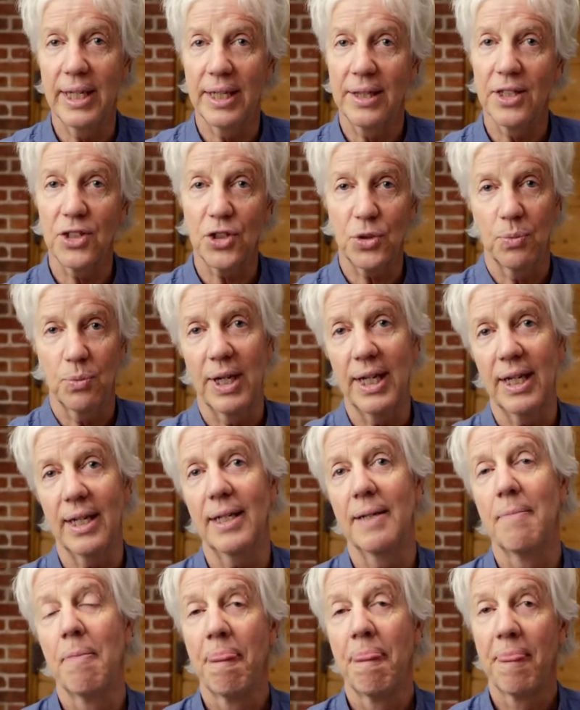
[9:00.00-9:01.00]
this
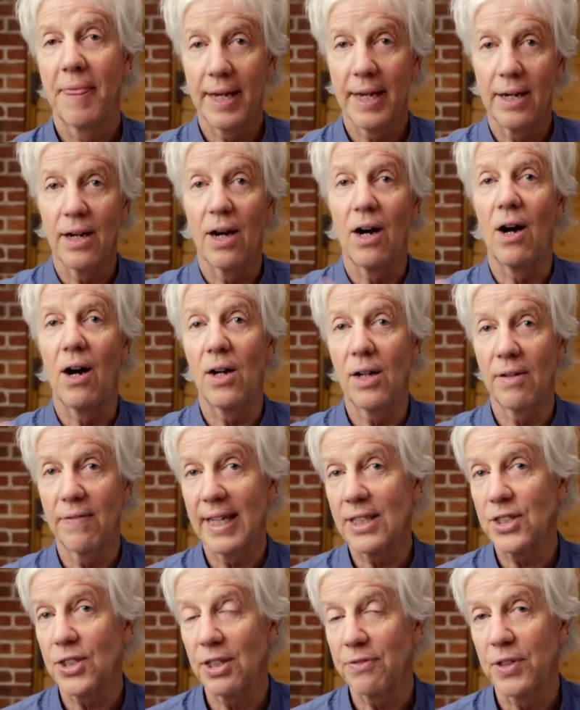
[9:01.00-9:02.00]
way, then all of that
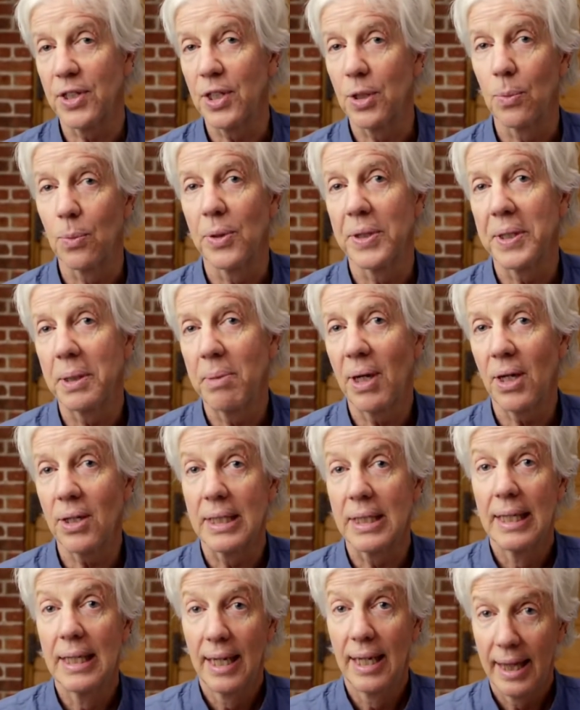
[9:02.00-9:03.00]
stuff that you're worried
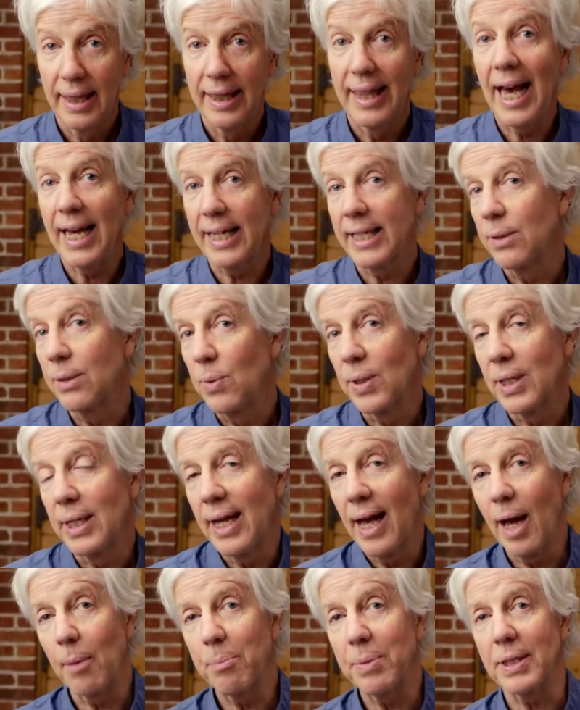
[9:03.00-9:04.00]
about, that can really
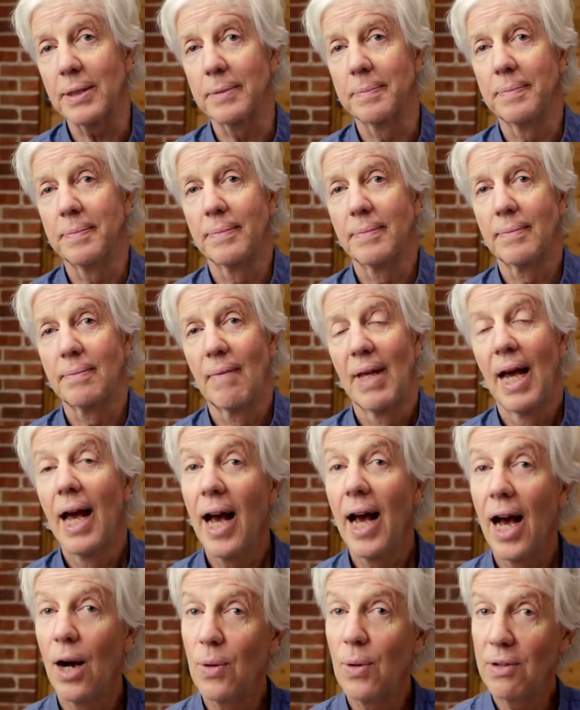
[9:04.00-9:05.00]
happen.
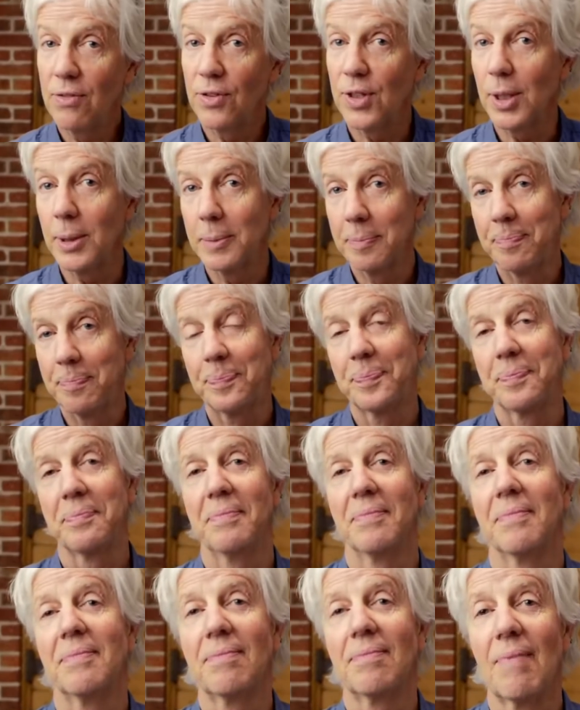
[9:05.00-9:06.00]
However,
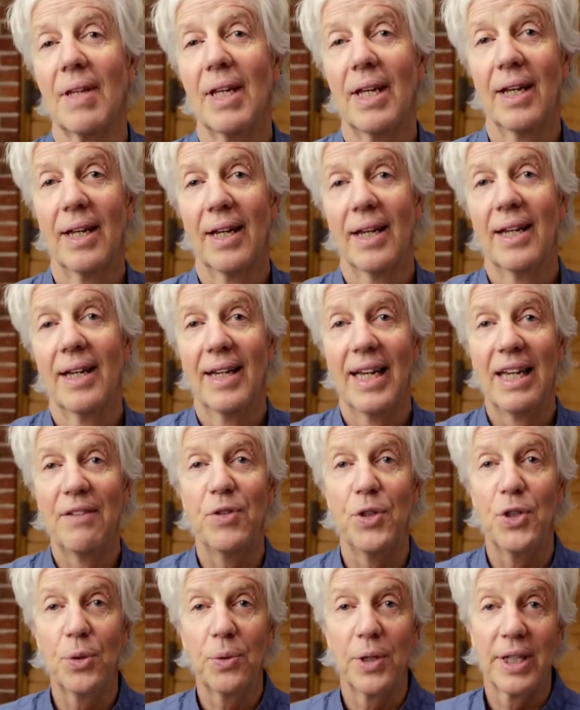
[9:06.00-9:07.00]
if you
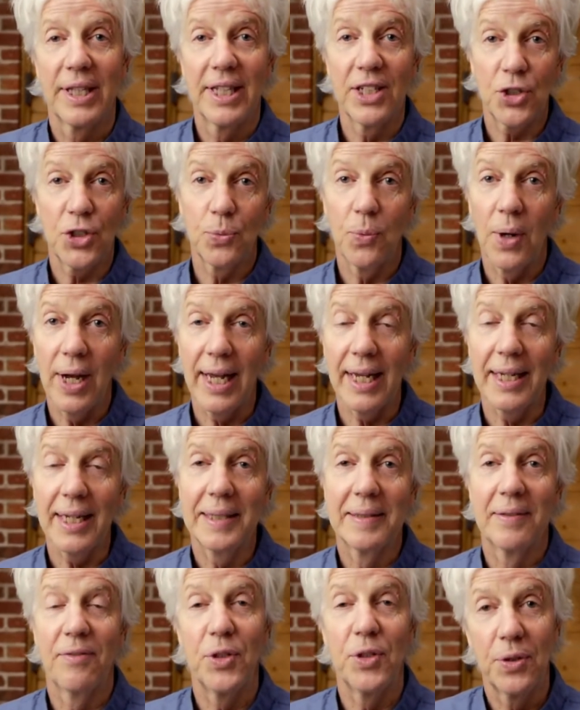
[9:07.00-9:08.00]
do it this way,
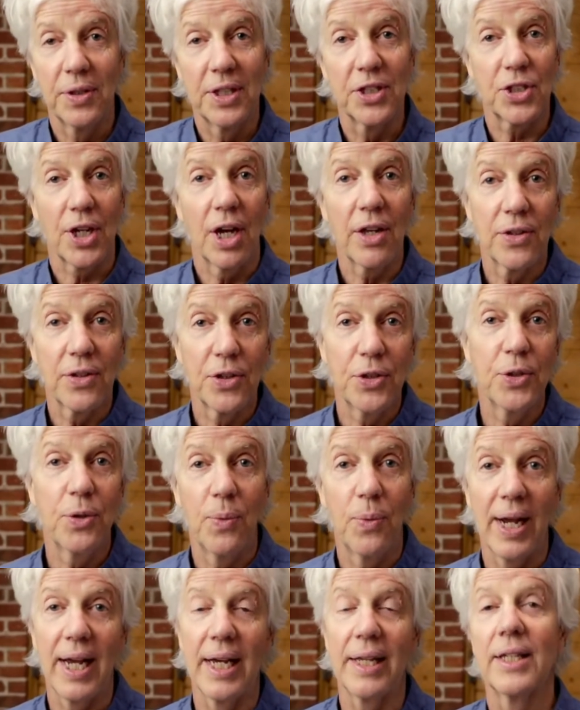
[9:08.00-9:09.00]
if you do this other new
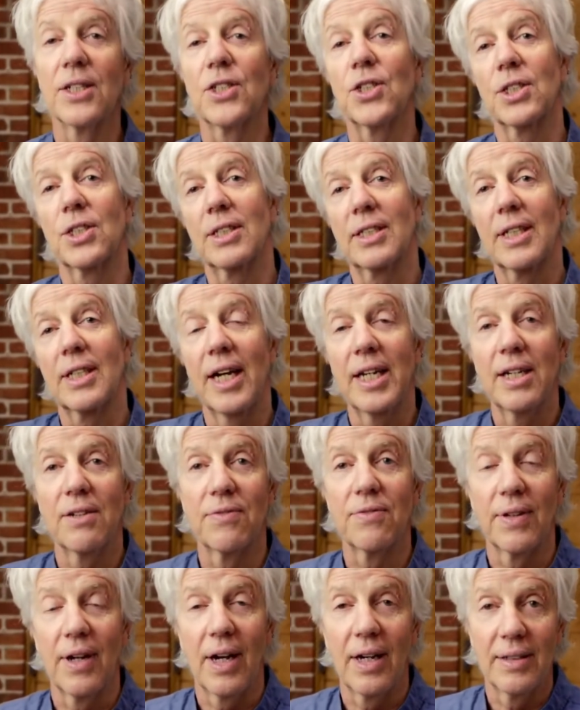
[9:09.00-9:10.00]
way, this kind
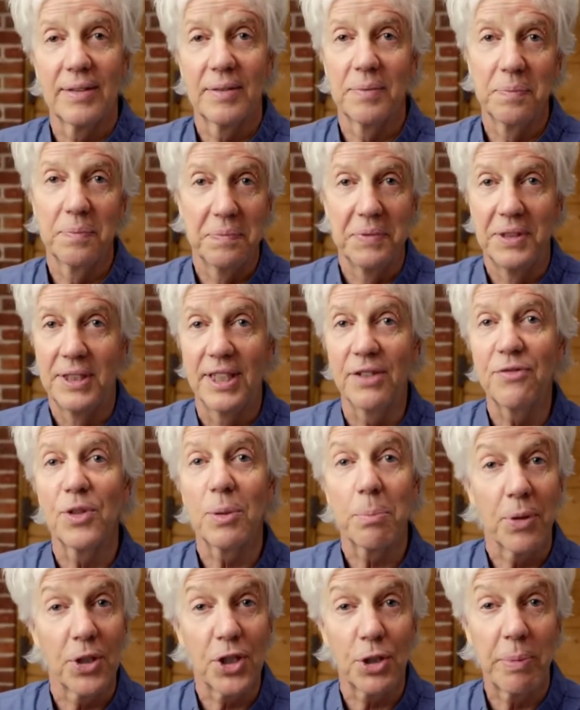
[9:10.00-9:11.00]
of
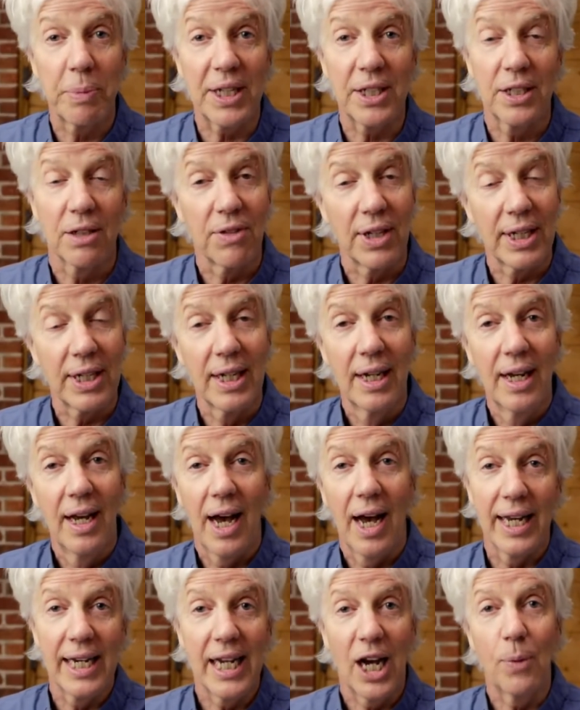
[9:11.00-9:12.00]
different perspective on
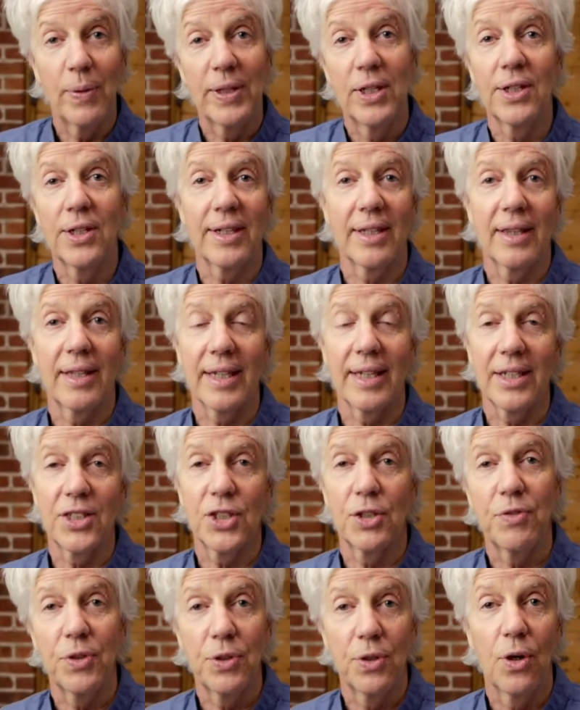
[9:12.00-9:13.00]
how we look at things,
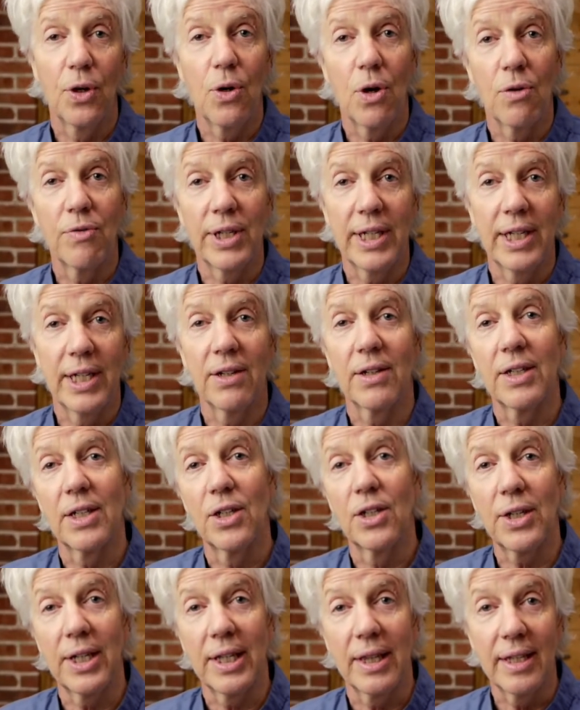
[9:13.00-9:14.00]
if you go over here and
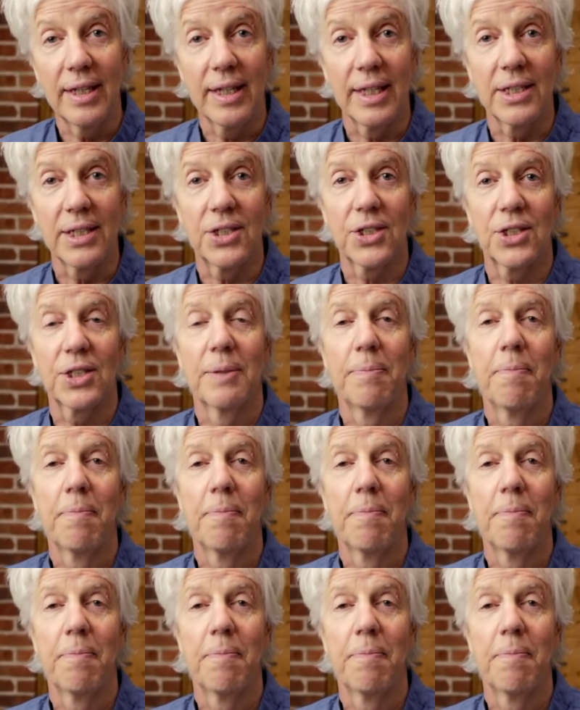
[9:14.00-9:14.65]
look at this,